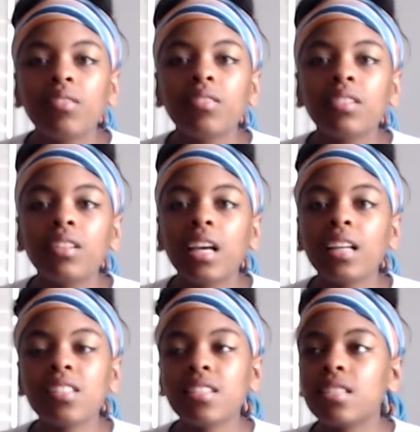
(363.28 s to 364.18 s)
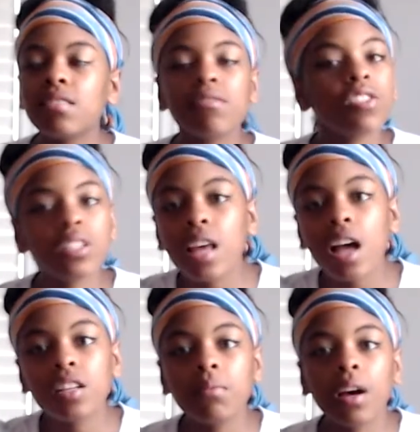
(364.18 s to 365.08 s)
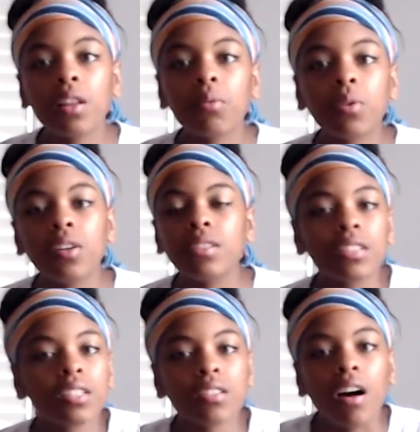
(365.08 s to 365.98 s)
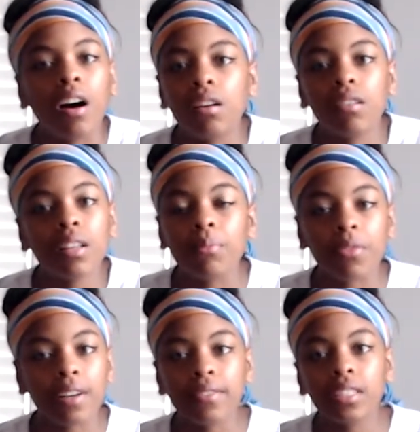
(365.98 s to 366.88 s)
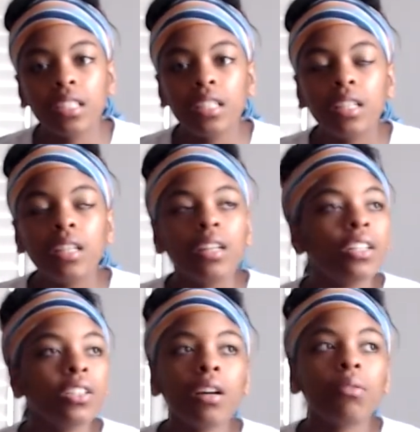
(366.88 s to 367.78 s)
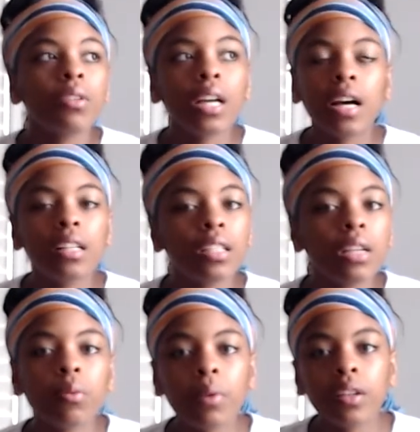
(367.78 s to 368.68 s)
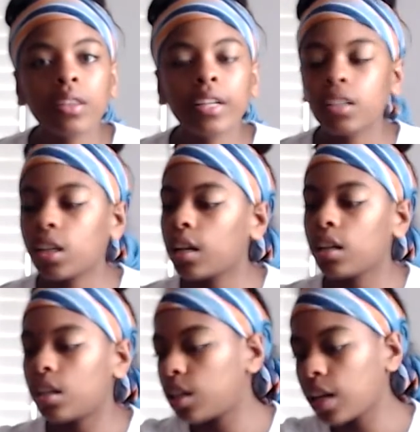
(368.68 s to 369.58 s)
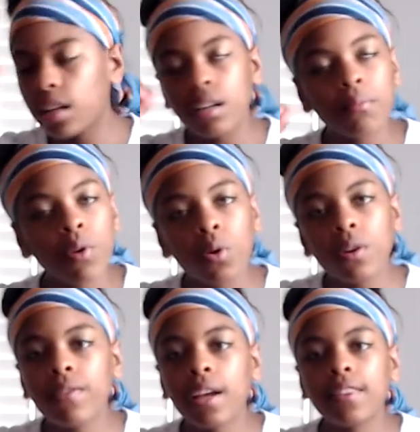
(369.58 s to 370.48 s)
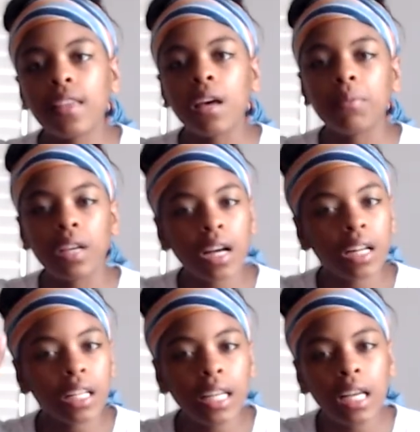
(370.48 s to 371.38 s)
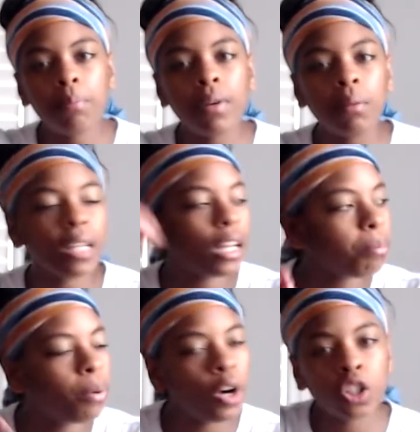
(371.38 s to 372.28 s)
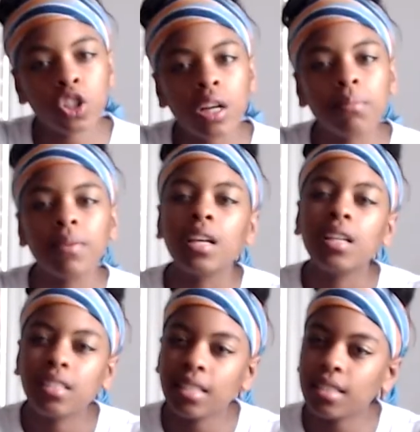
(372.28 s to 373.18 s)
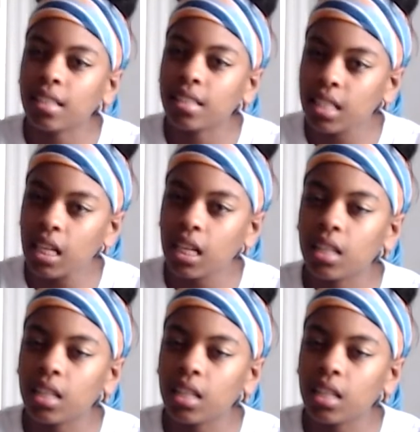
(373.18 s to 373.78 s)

you can't just snatch them out of the world and just coddle them forever. No, you gotta leave them out there. You gotta motivate them. You gotta keep them. You gotta push them to succeed.